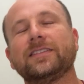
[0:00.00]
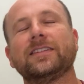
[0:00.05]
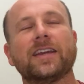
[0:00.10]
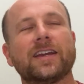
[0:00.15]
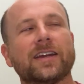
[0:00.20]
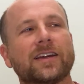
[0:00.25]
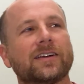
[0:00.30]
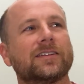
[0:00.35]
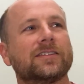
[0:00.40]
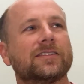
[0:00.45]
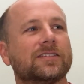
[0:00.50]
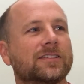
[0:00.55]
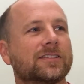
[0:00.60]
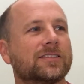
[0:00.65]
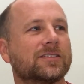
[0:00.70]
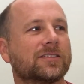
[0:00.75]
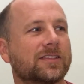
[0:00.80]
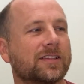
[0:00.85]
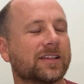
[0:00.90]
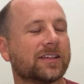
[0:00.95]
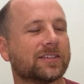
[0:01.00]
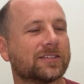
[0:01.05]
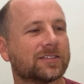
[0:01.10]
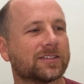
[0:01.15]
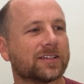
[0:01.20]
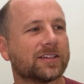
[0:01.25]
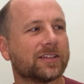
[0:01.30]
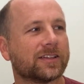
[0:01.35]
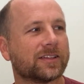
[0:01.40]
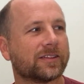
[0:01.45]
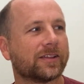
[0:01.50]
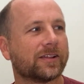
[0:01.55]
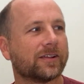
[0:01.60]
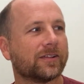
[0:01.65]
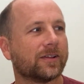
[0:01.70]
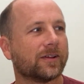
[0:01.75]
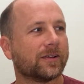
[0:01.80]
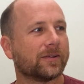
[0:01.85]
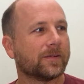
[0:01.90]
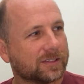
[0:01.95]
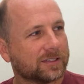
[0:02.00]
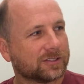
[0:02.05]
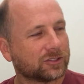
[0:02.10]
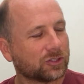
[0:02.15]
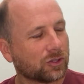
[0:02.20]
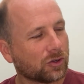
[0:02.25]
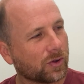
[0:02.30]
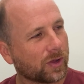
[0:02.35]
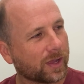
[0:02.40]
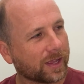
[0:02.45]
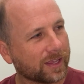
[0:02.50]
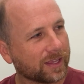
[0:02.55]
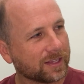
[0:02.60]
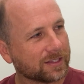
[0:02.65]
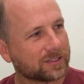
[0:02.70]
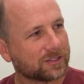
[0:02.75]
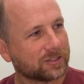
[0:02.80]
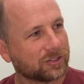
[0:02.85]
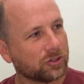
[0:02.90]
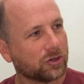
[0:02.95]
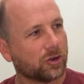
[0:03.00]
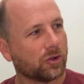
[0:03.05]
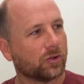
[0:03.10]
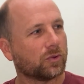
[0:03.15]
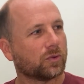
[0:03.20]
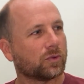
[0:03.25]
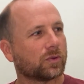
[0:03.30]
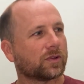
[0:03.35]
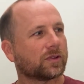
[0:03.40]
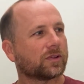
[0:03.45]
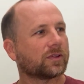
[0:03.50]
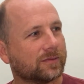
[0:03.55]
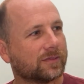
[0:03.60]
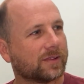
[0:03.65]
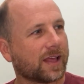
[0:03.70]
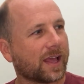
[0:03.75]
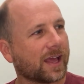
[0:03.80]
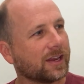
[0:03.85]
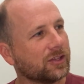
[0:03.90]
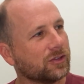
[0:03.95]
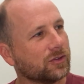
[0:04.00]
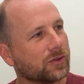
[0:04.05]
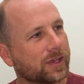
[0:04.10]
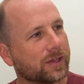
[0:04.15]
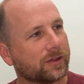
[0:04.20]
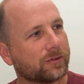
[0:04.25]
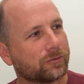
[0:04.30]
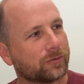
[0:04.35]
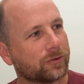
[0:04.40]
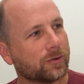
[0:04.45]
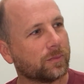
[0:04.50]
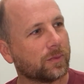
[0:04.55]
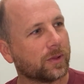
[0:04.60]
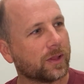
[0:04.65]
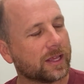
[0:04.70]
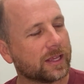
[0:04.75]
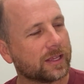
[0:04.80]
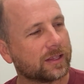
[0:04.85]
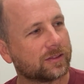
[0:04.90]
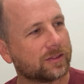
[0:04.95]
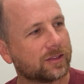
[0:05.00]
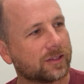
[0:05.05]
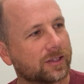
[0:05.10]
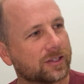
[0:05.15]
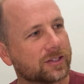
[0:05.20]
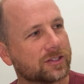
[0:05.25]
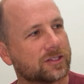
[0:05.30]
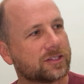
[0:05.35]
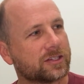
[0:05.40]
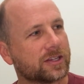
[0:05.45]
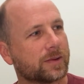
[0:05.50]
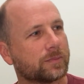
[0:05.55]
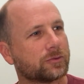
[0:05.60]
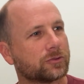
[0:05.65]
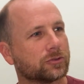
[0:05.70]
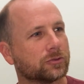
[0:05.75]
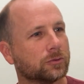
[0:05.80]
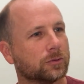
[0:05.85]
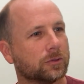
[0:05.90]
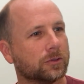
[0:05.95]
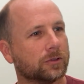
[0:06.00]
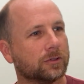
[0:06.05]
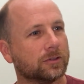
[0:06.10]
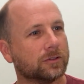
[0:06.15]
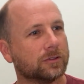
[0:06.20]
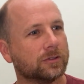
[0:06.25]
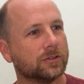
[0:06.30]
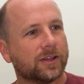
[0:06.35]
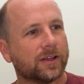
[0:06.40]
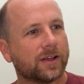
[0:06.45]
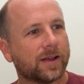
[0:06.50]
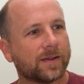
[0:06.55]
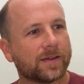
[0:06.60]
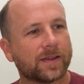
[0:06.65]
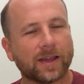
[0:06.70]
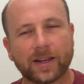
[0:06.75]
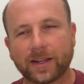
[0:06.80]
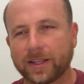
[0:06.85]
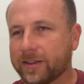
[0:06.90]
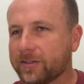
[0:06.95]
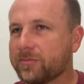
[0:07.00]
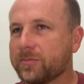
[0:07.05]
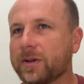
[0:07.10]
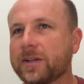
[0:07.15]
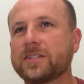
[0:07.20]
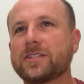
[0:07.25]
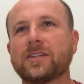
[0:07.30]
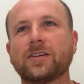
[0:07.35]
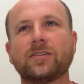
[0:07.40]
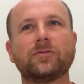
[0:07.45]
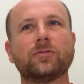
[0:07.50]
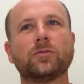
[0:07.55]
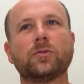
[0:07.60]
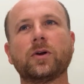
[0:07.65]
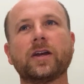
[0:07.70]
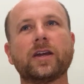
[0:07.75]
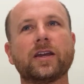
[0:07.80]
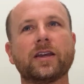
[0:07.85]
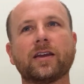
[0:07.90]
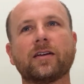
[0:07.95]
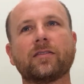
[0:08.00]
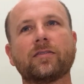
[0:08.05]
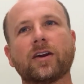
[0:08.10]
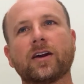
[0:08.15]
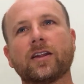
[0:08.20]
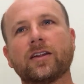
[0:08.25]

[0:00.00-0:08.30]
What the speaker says: Yeah, that's I like that a lot. So I guess, how do you get from like the conceptual, I got to give myself away, I've got